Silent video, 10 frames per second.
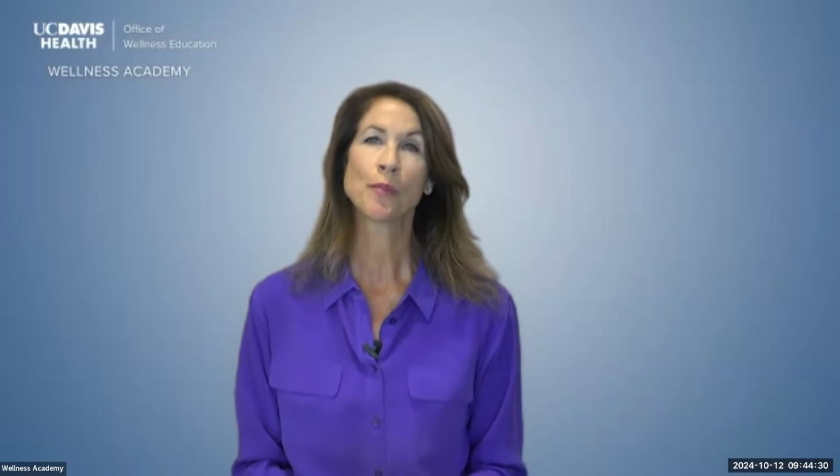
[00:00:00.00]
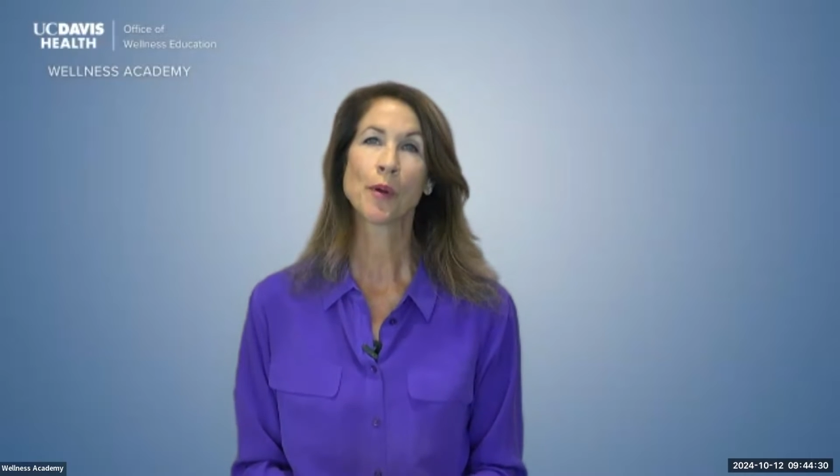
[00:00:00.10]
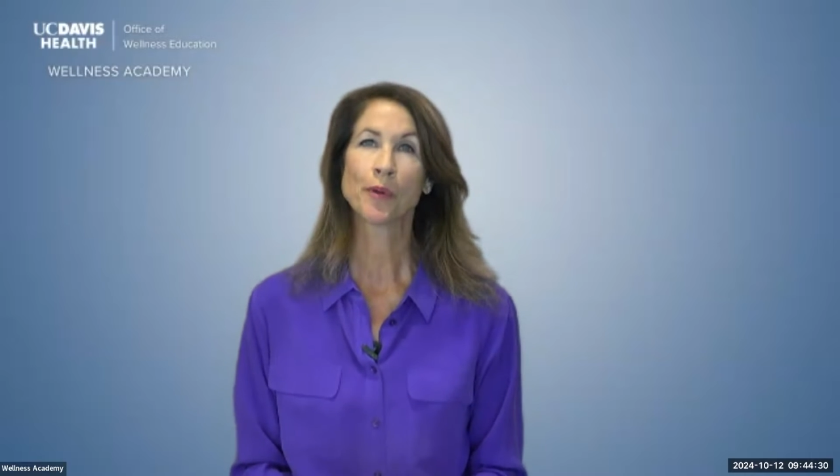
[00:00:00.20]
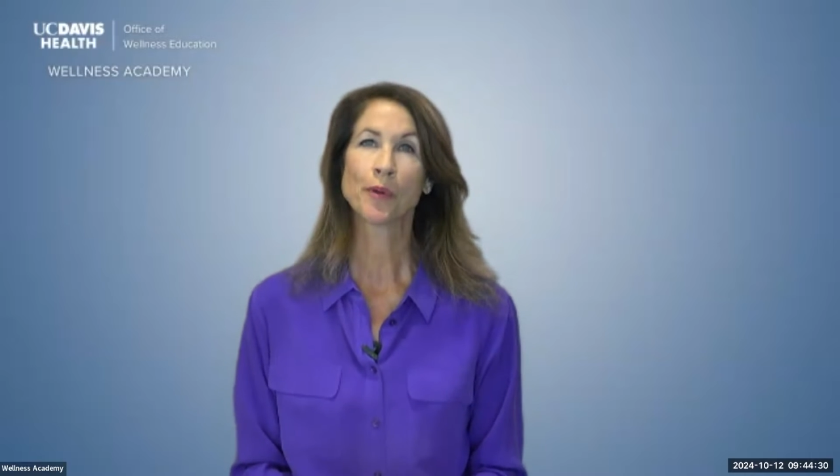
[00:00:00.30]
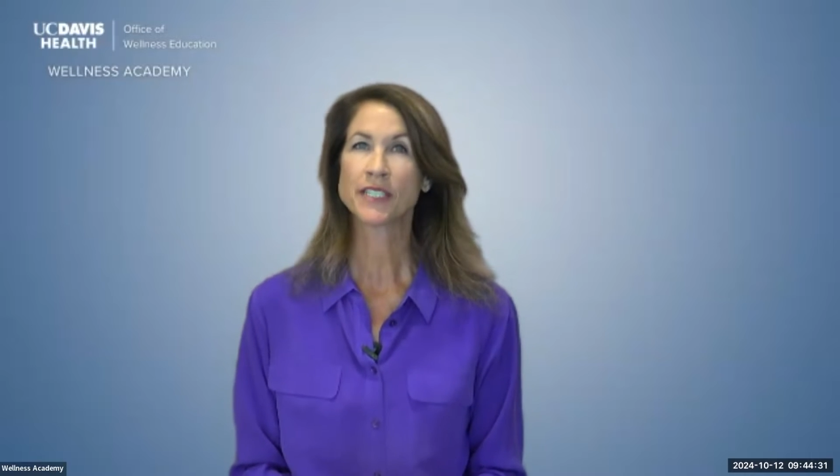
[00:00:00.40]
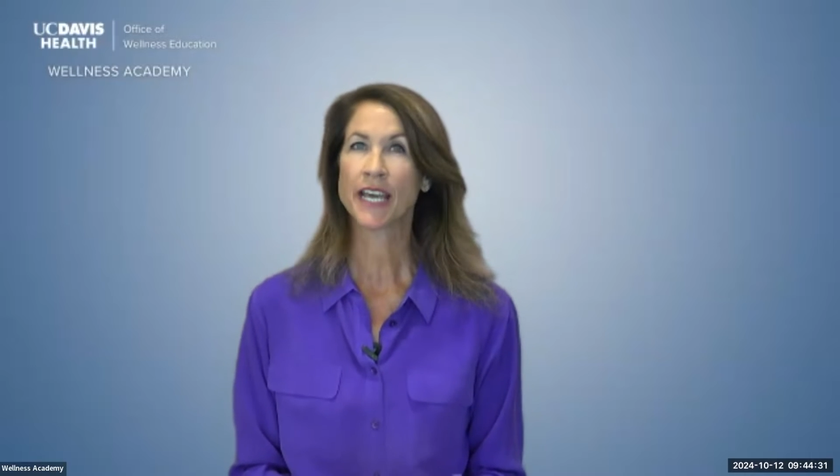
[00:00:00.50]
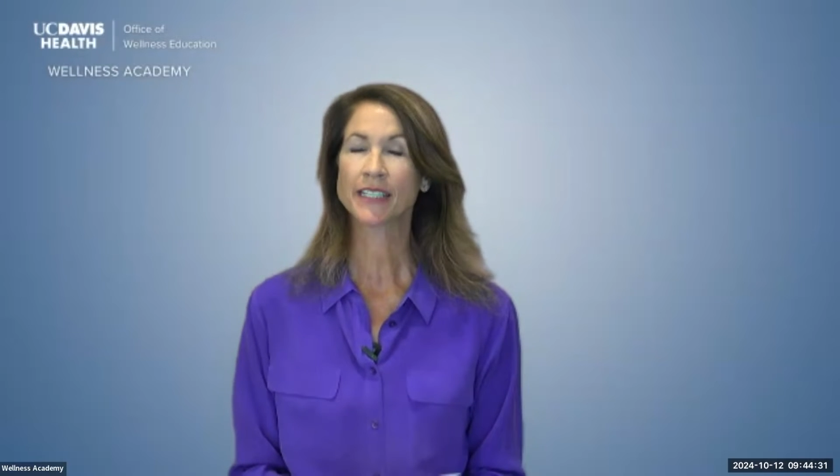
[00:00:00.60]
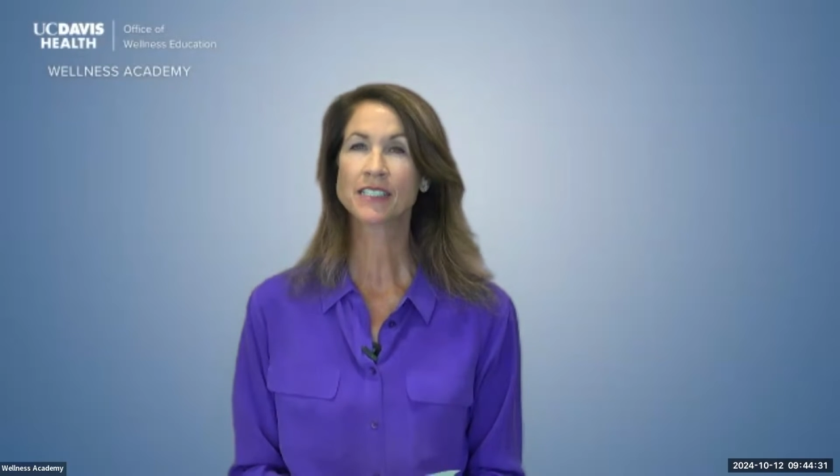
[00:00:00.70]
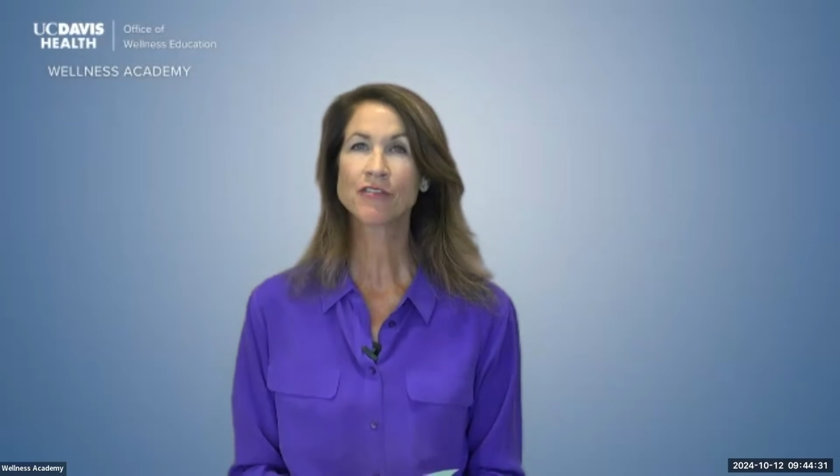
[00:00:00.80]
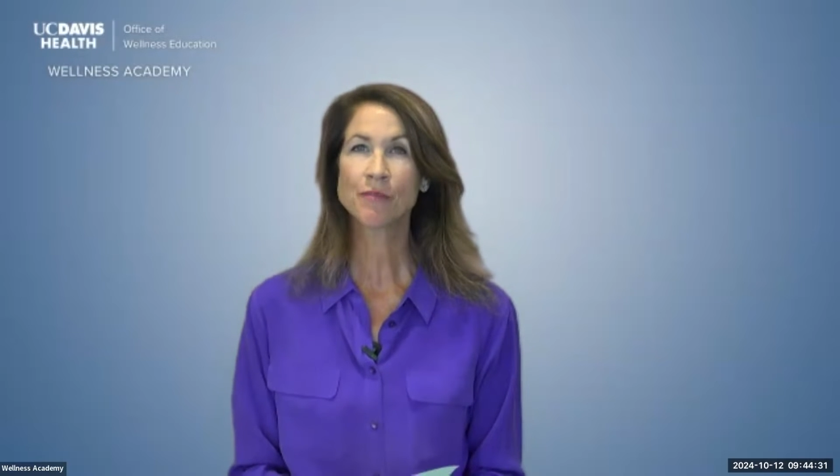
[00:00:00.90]
from a
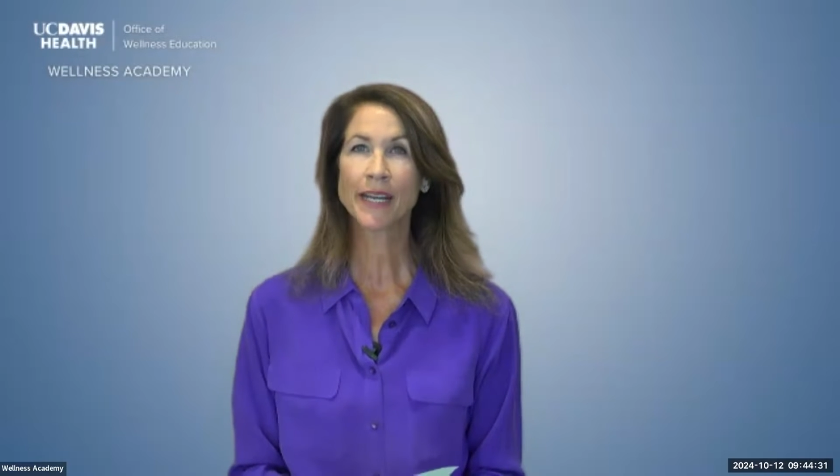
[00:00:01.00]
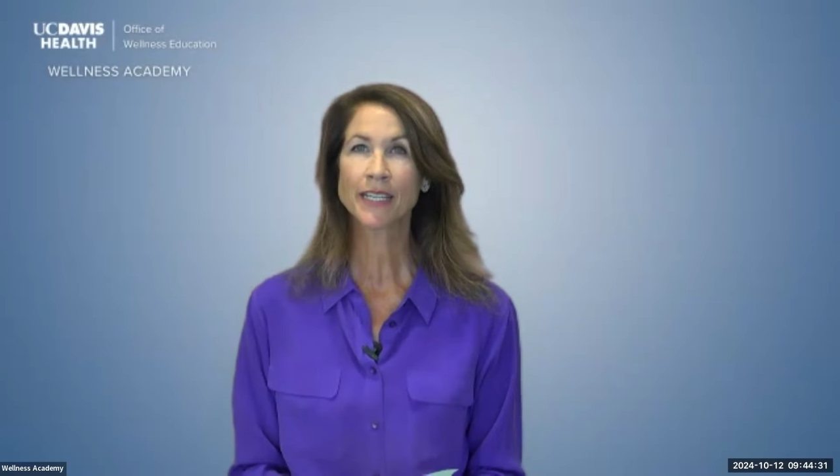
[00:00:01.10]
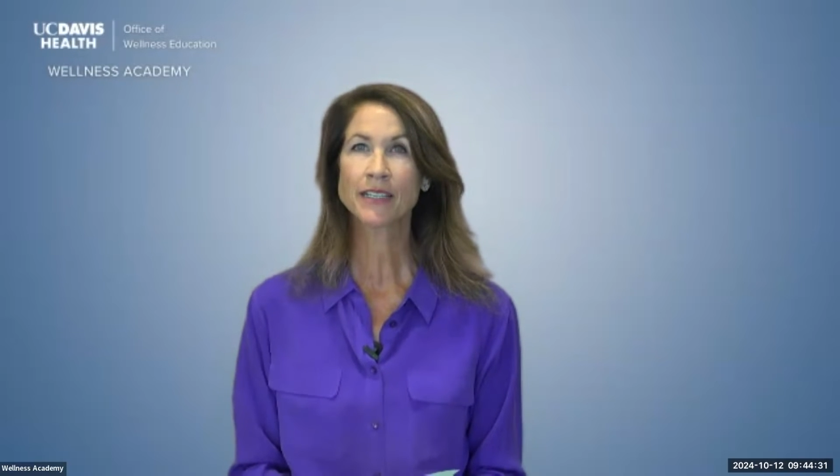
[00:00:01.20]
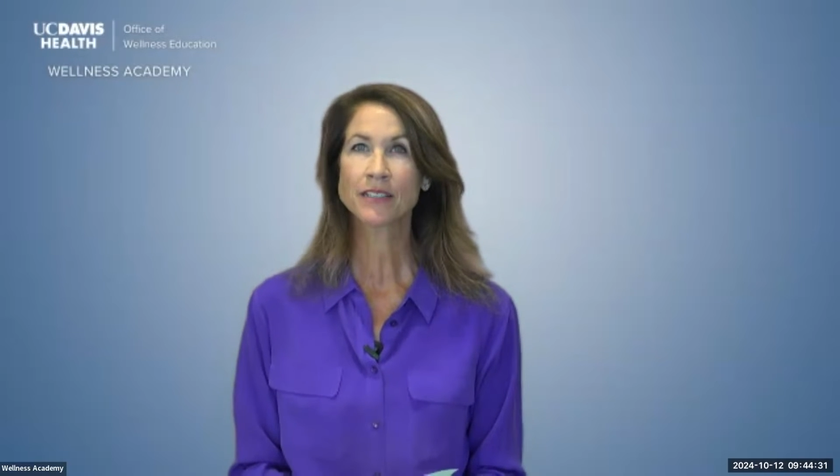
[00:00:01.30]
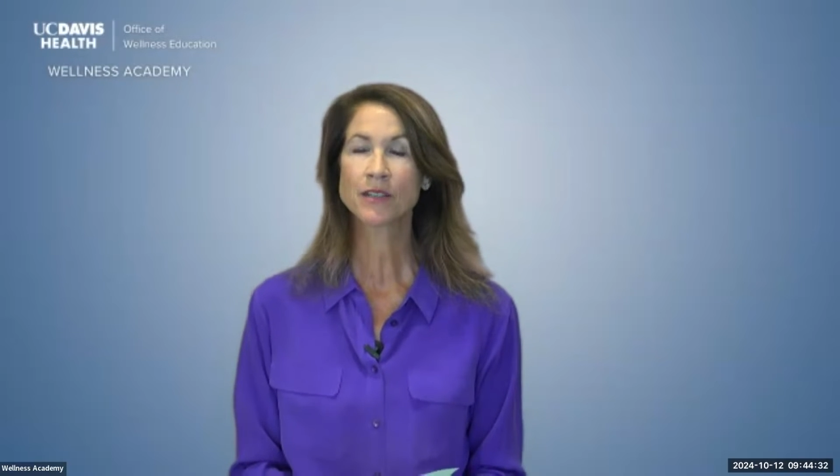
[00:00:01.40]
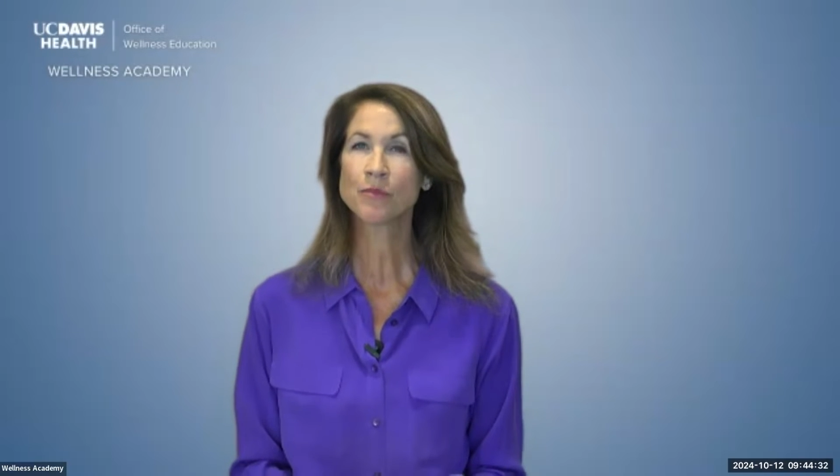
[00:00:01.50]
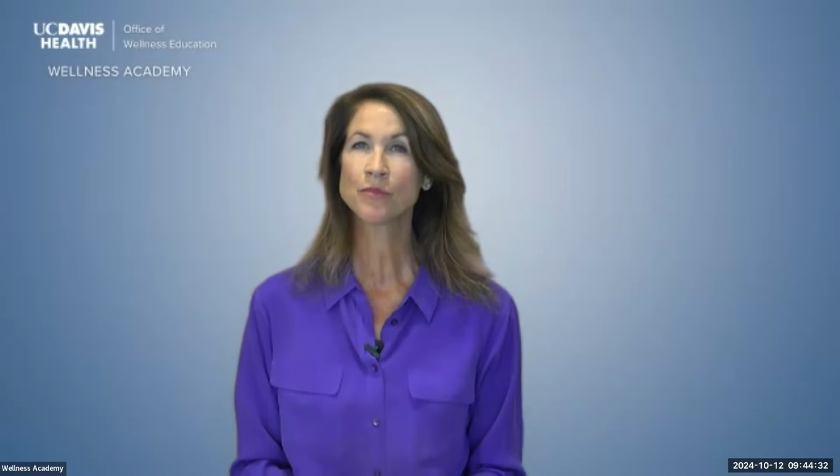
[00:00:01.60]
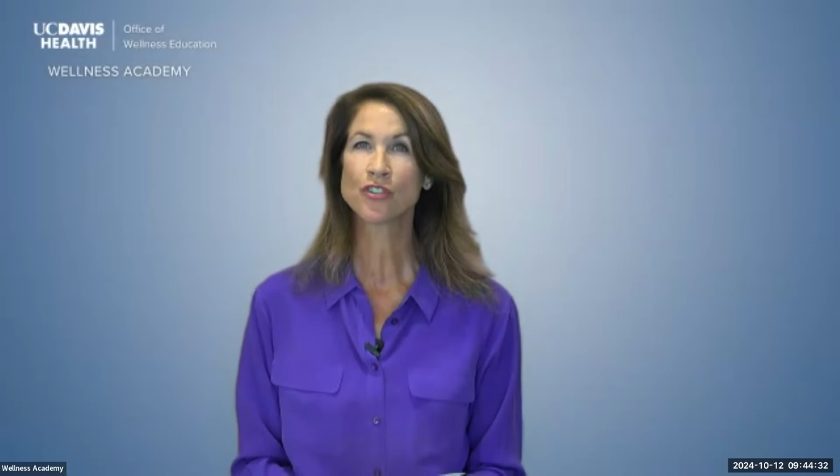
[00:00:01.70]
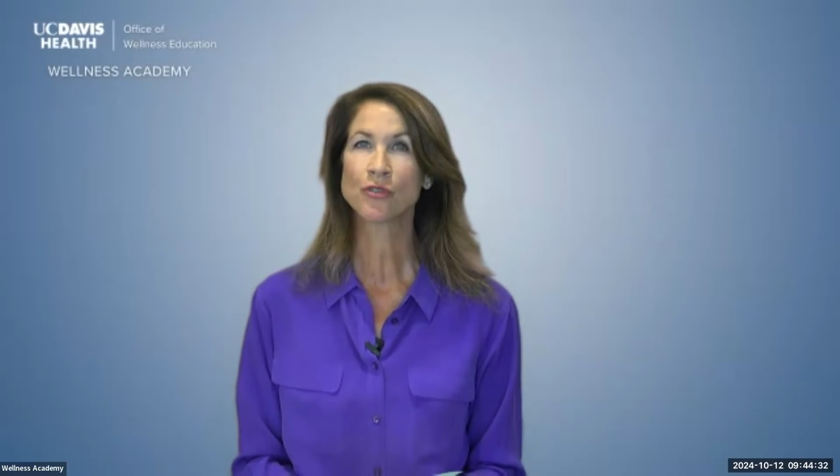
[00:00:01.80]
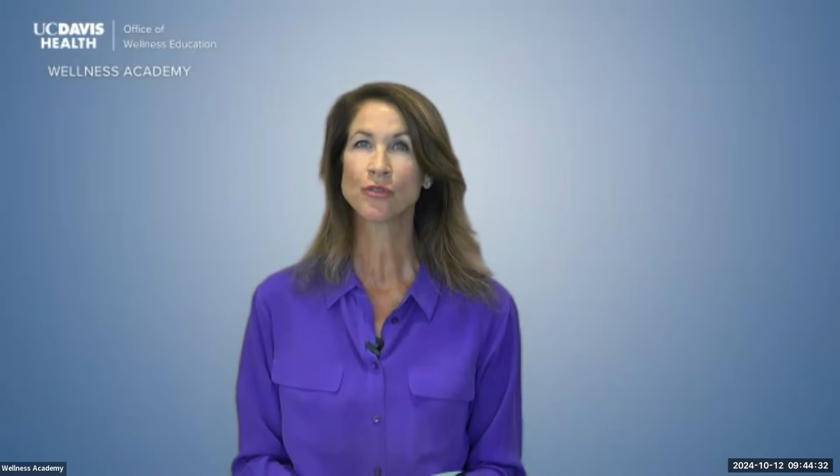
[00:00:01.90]
protective mechanism
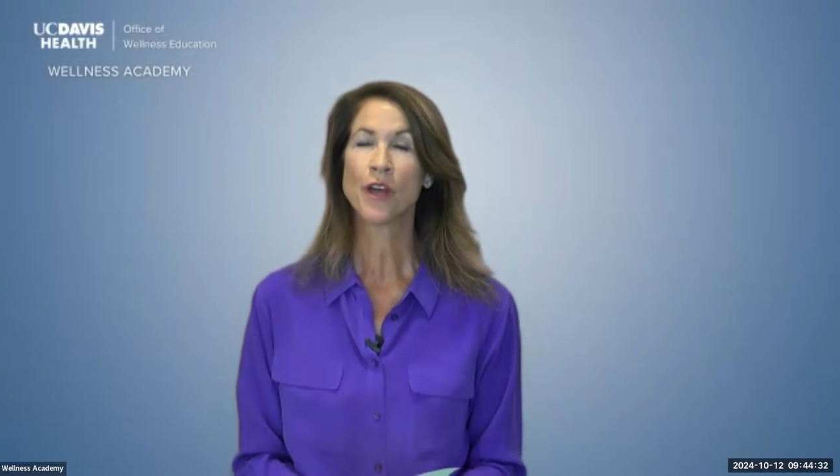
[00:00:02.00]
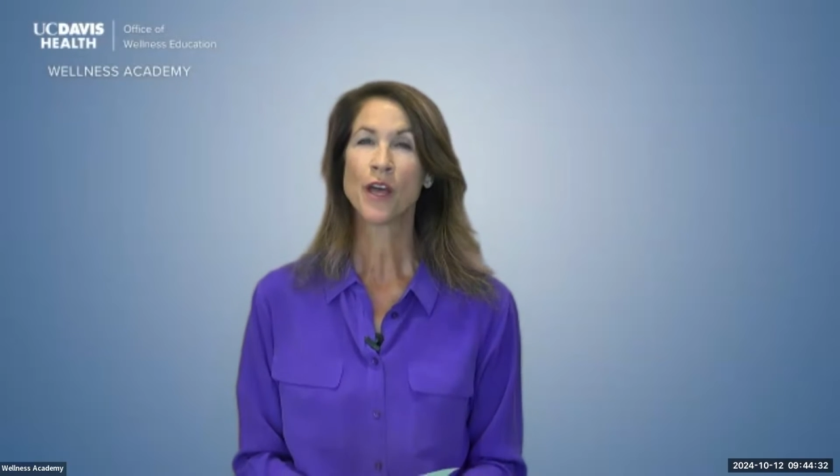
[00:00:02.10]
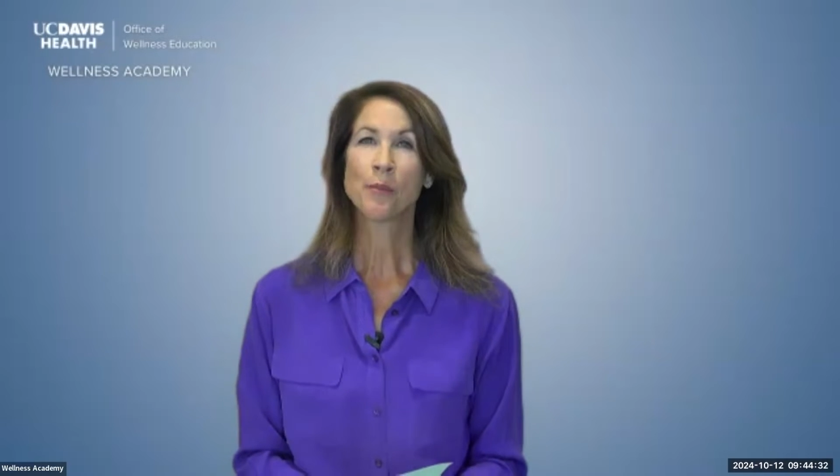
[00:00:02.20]
to